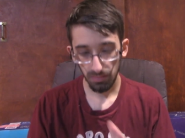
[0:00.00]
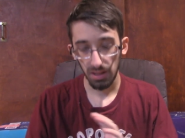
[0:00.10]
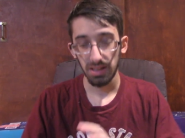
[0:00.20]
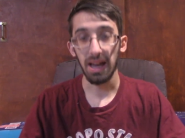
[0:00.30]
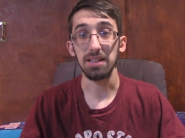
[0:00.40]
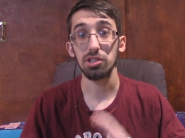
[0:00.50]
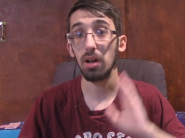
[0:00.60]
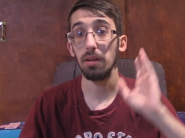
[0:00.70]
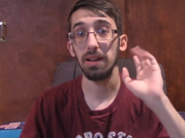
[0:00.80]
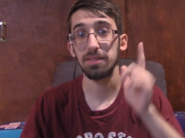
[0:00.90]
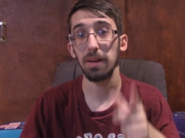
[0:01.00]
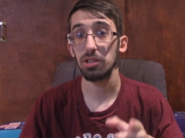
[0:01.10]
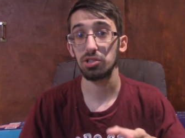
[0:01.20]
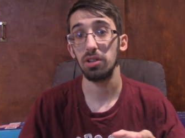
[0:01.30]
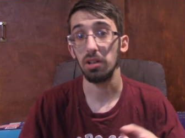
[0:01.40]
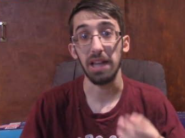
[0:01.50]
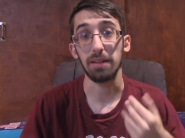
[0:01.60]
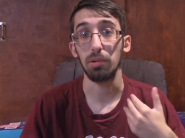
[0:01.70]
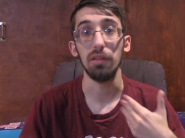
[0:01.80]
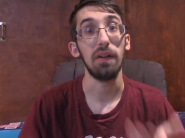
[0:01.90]
yeah, Shaddoll, expect a Shaddoll deck
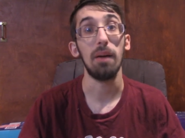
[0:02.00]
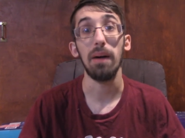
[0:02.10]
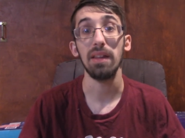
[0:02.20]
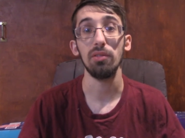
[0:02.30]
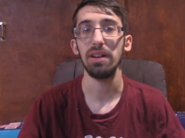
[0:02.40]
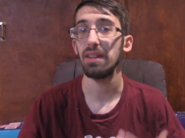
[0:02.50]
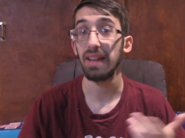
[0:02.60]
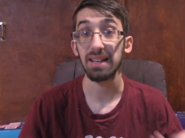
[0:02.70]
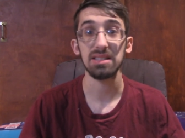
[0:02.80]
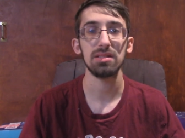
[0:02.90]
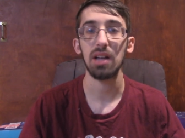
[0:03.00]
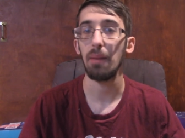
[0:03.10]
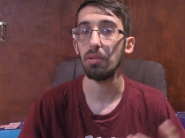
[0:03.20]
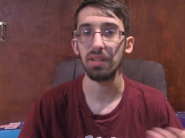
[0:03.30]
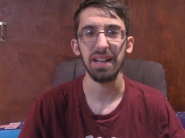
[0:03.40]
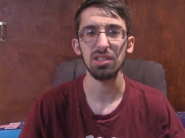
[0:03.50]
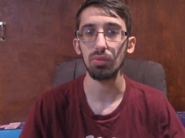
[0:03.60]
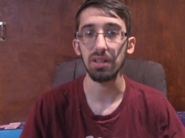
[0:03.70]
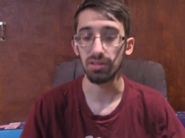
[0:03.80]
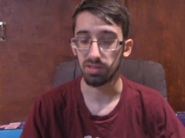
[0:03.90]
profile, by the way, in the next couple days,
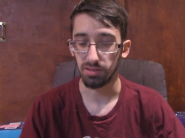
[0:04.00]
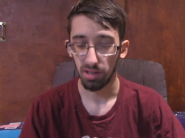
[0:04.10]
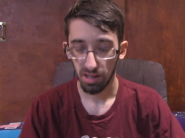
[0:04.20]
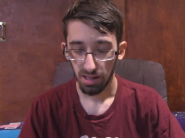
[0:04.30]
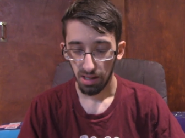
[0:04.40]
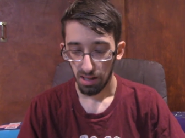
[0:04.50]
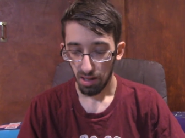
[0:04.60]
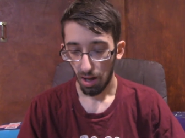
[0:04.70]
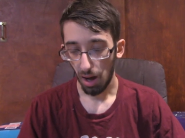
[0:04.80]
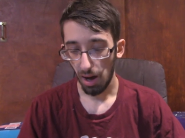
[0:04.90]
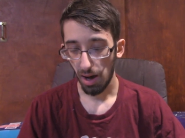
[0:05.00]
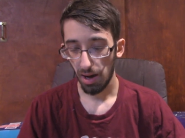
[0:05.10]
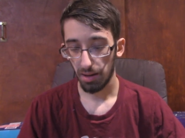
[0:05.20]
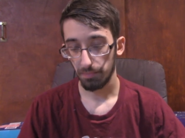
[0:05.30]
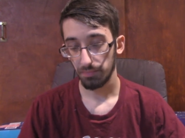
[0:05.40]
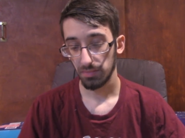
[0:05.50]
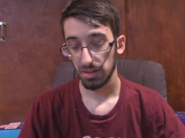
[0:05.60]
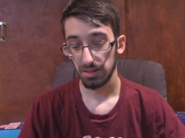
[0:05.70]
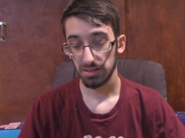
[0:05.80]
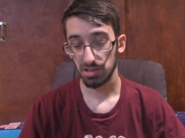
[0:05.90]
week or two. Uh,
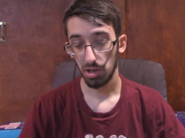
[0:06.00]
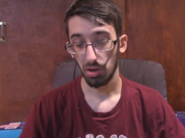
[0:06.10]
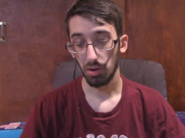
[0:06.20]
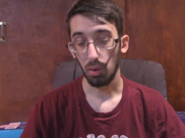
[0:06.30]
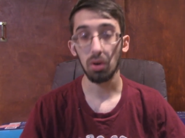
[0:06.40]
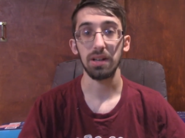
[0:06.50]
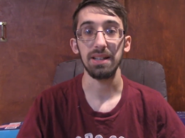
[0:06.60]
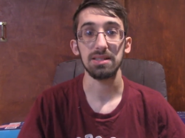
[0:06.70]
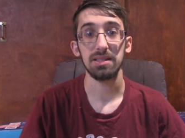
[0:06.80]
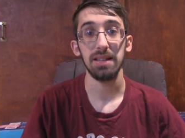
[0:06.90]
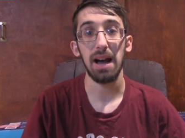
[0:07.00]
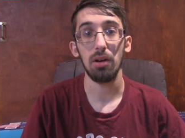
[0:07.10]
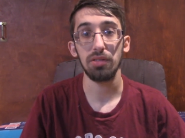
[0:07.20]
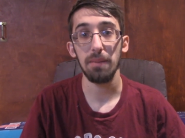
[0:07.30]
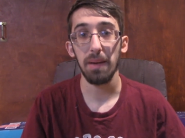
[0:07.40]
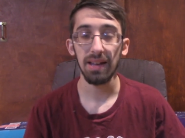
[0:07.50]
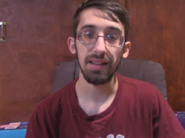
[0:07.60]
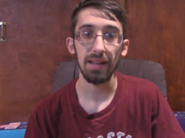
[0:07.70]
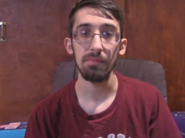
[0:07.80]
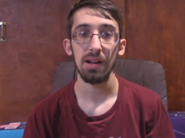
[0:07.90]
so, Orcust. Now, they banned
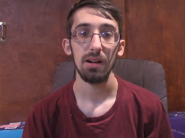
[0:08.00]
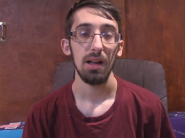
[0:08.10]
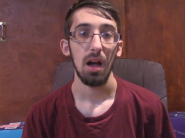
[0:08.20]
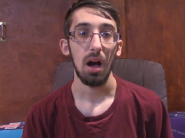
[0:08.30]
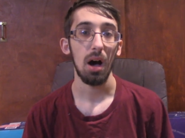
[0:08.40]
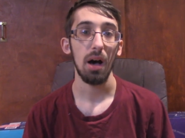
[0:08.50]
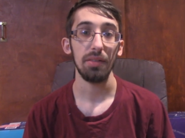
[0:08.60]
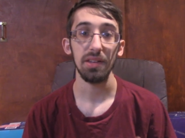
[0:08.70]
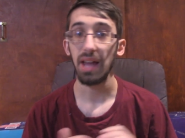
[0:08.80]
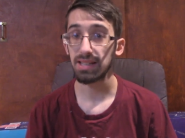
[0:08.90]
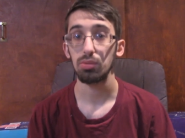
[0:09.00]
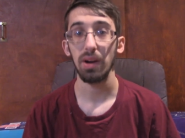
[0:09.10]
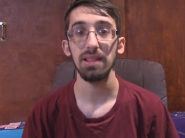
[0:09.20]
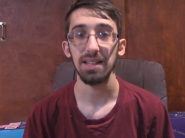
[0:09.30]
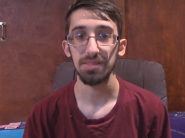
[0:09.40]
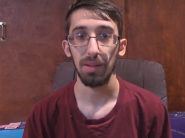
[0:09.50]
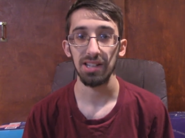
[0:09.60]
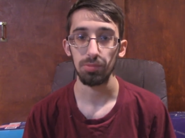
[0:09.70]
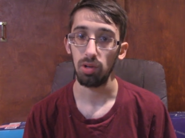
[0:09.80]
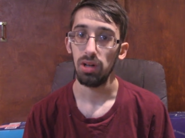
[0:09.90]
Knightmare, uh, the deck's way less
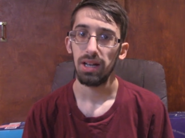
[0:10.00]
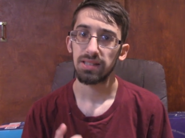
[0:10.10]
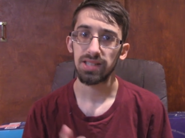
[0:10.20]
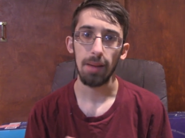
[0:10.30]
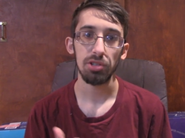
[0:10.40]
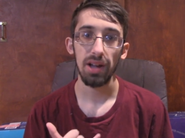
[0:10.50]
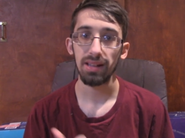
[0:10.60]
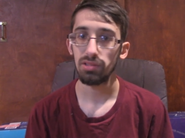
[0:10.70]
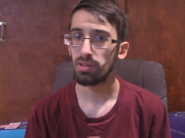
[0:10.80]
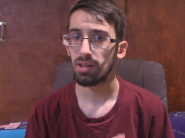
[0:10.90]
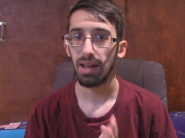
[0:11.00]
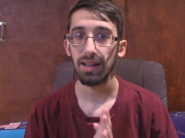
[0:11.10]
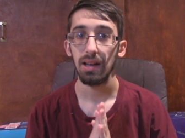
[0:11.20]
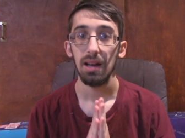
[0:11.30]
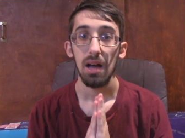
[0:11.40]
splashable. Cyber Dragon Lunalight